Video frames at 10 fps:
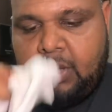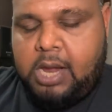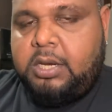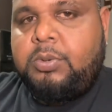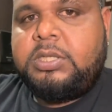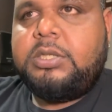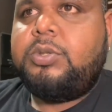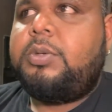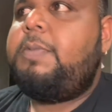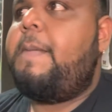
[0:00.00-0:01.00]
I don't want to
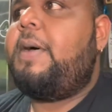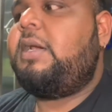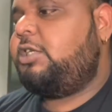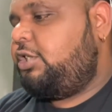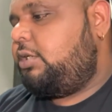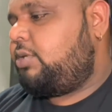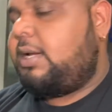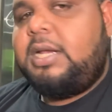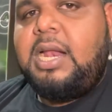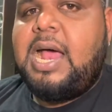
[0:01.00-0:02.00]
do it with pepper and the shape, so
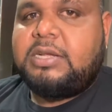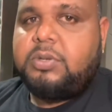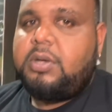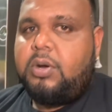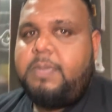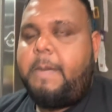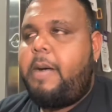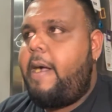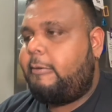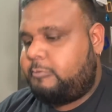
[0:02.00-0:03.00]
I did the last one without the pepper.